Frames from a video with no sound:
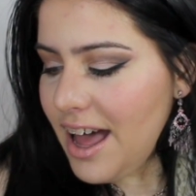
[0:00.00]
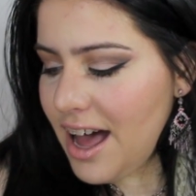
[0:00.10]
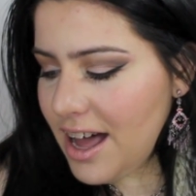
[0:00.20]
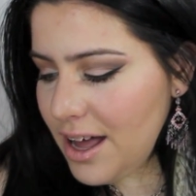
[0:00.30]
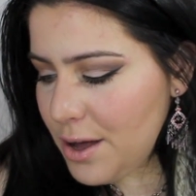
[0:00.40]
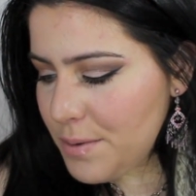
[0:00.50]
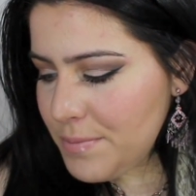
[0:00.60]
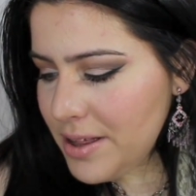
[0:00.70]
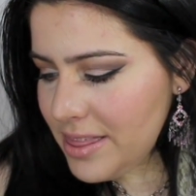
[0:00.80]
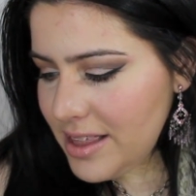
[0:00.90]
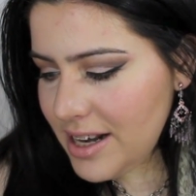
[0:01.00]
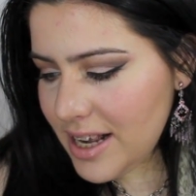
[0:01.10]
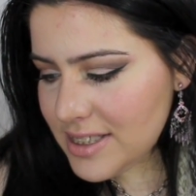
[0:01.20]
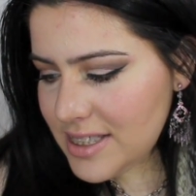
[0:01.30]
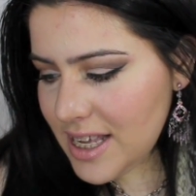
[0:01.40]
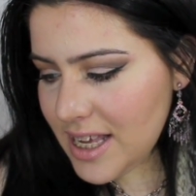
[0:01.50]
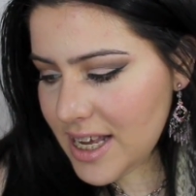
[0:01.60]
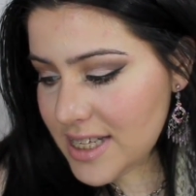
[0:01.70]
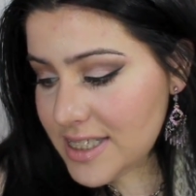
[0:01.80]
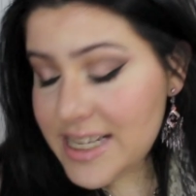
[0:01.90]
The next thing
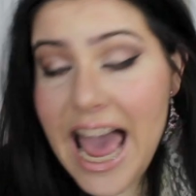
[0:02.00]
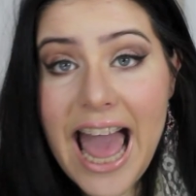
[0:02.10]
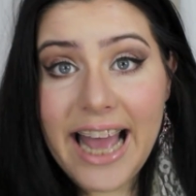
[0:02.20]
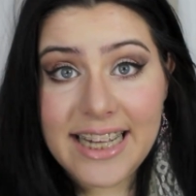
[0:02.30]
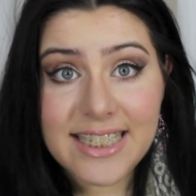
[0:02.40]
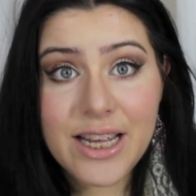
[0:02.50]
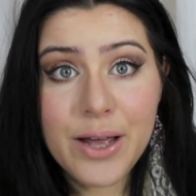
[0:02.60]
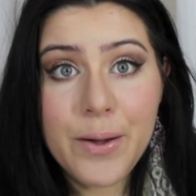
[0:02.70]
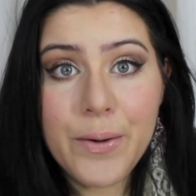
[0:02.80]
is tags.